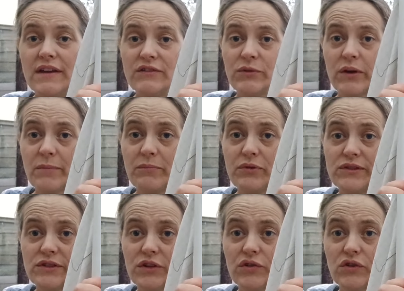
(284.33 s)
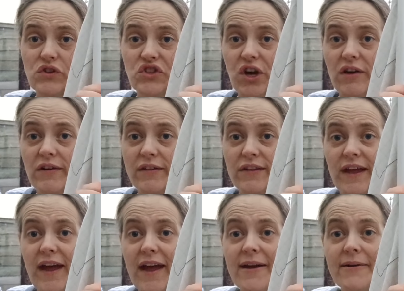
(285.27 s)
so I can put in a good chunk
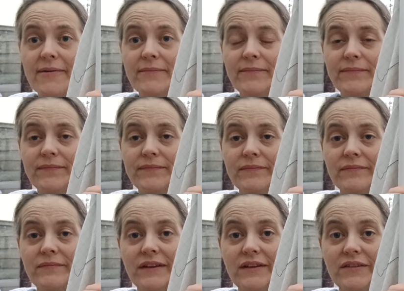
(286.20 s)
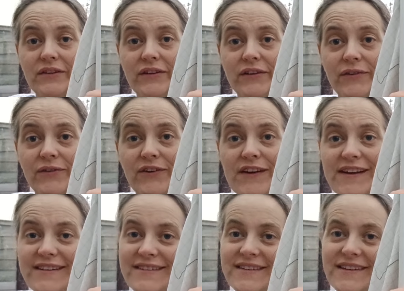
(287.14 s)
there. He's looking all right.